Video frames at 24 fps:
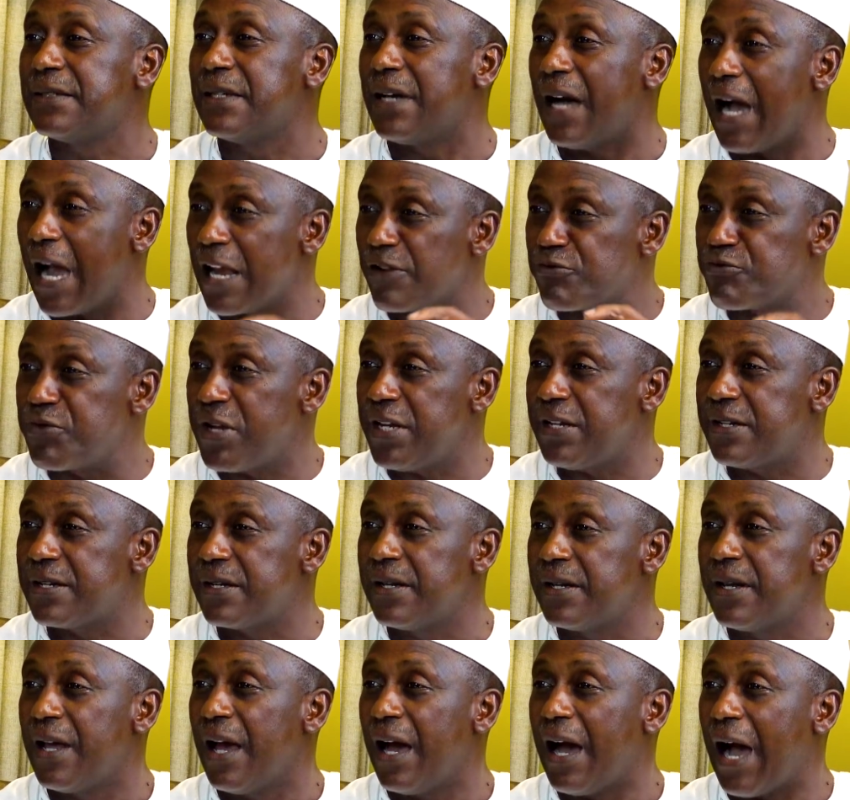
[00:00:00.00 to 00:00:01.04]
I read,
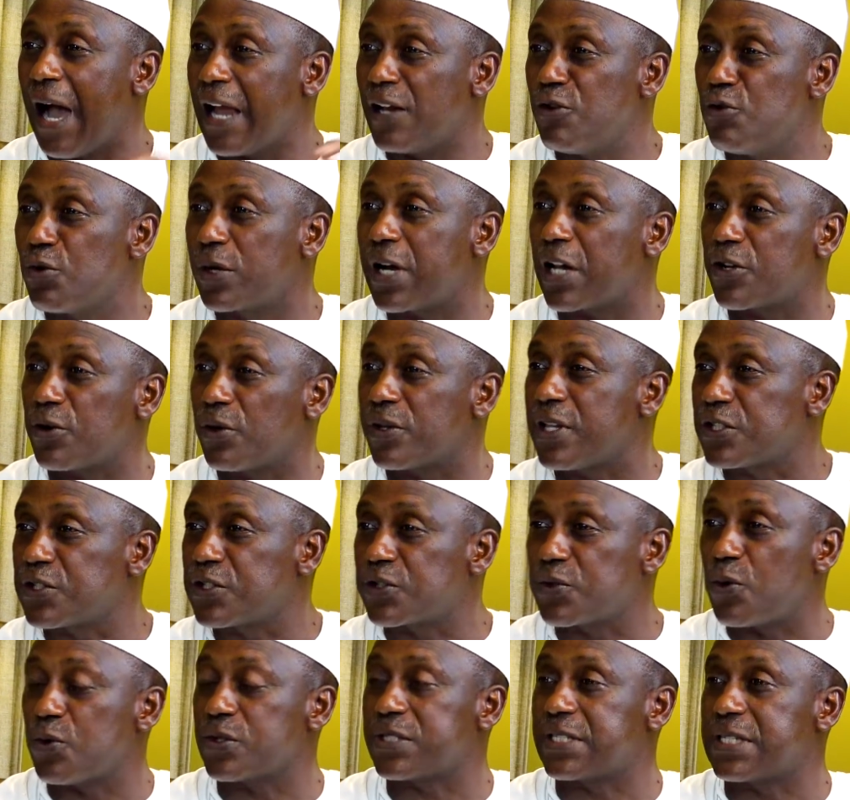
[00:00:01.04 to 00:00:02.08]
I look at other
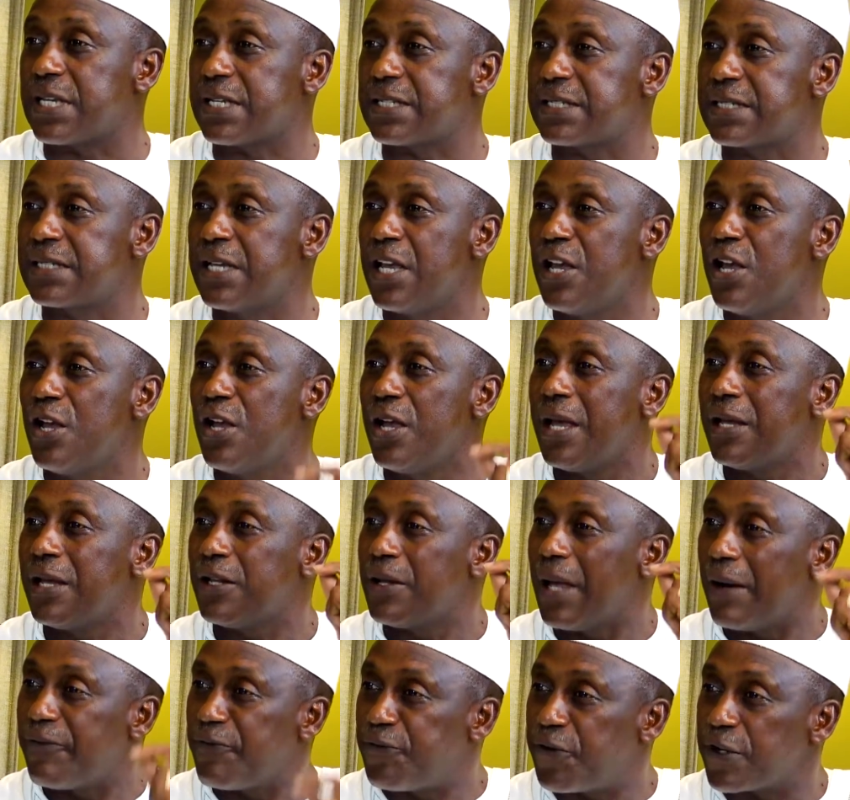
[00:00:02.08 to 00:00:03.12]
sources,
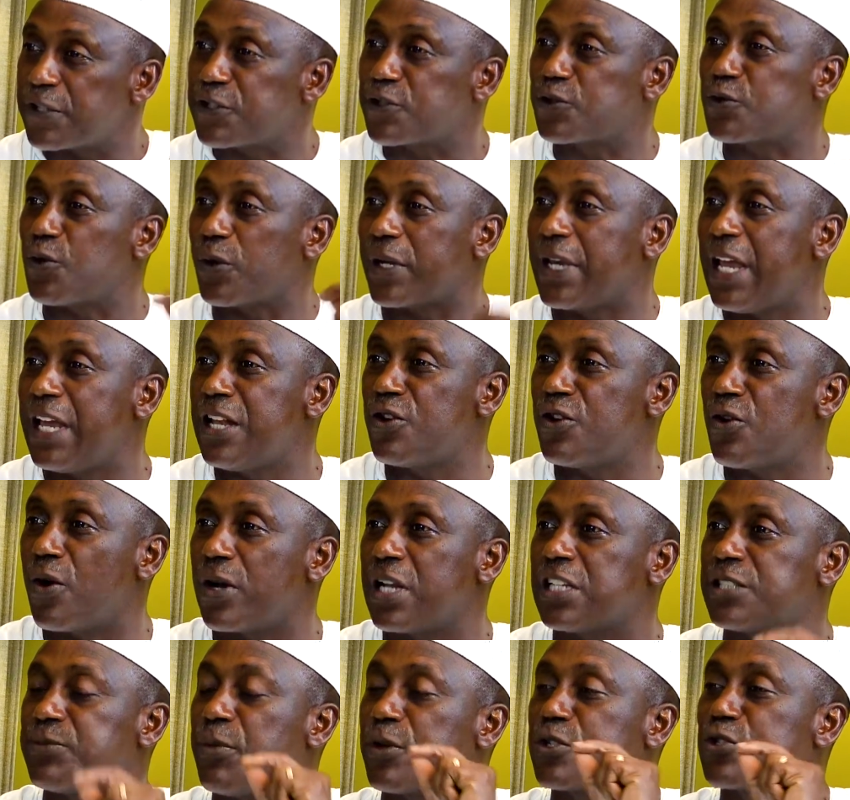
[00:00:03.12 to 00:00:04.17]
first to gain
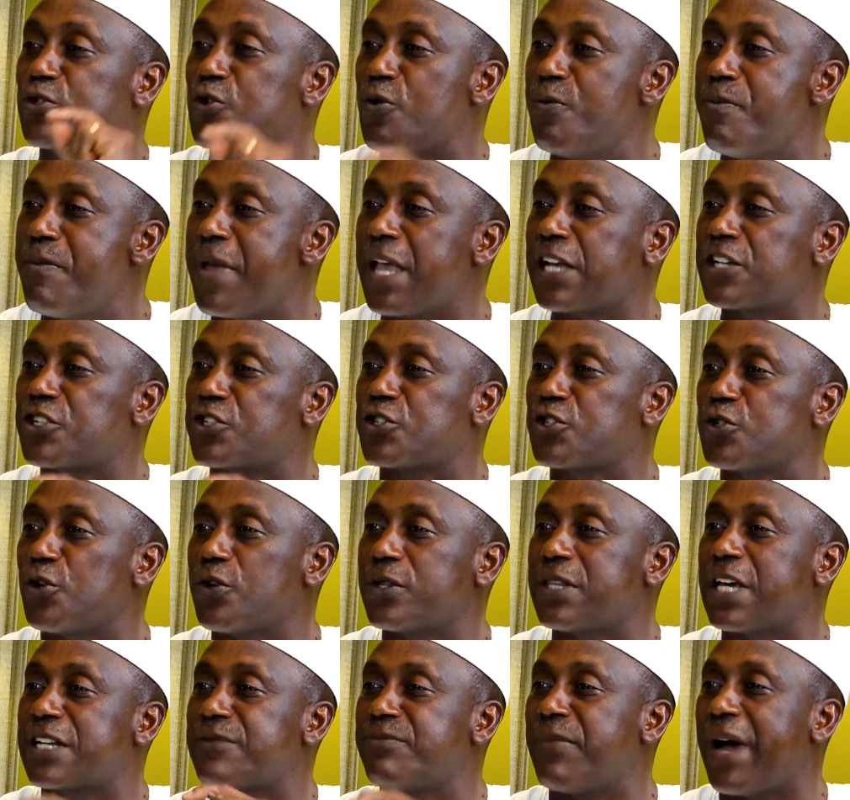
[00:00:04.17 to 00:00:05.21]
knowledge, but to make sure
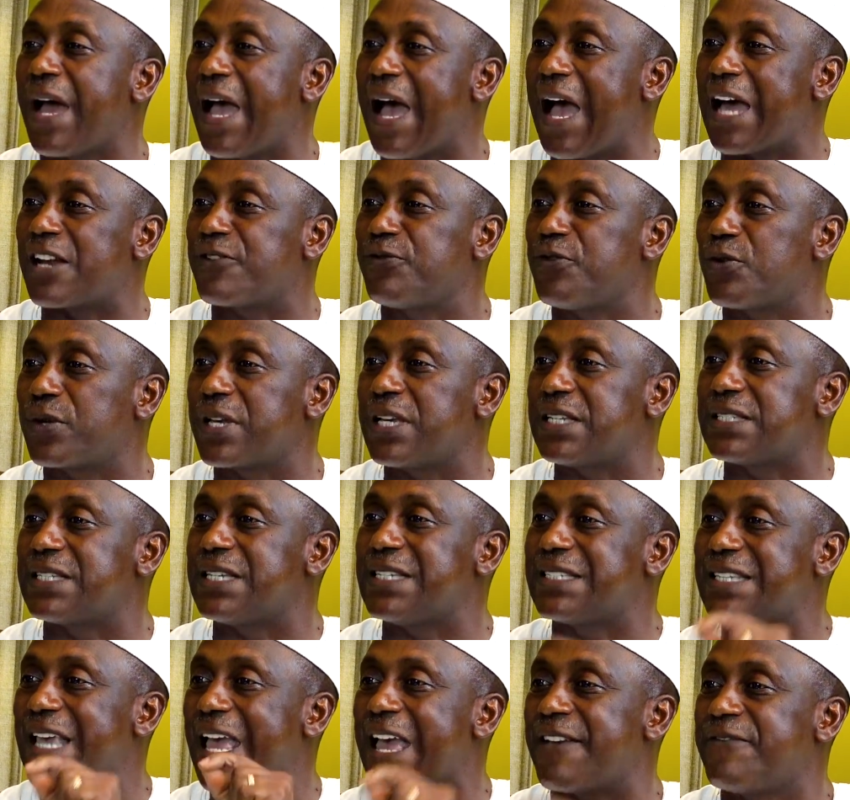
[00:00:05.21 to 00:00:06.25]
that my advocacy
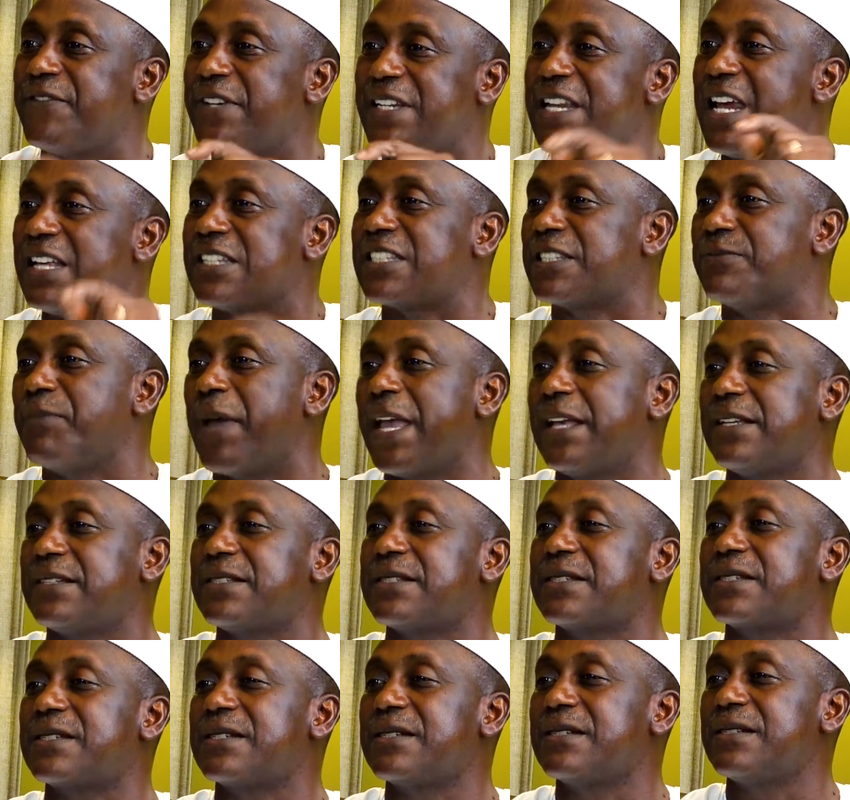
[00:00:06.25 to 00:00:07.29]
is
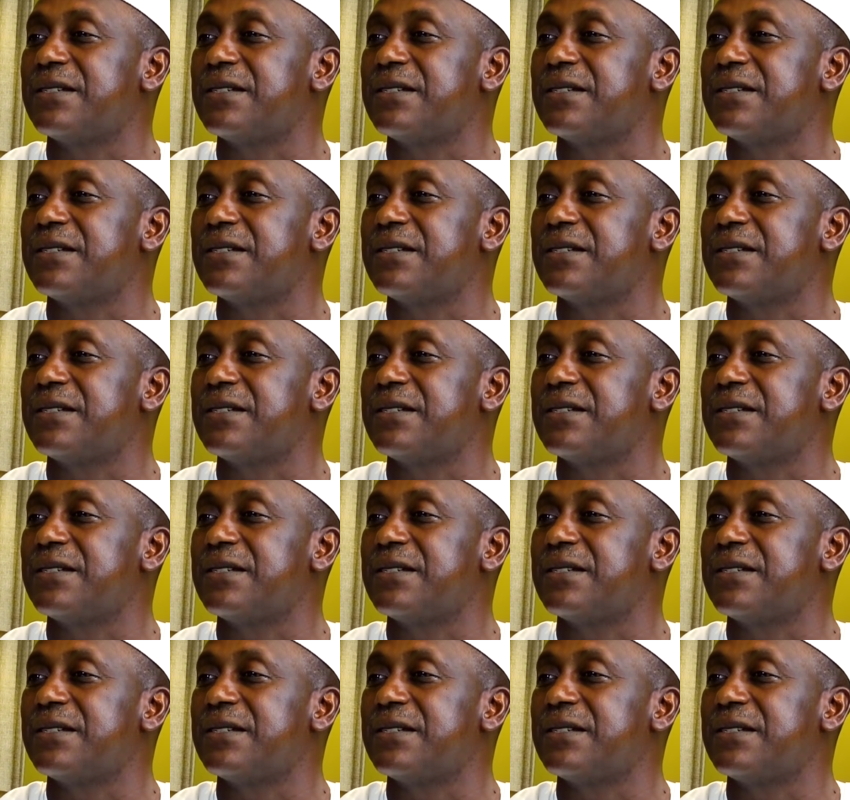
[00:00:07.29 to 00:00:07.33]
evidence-based.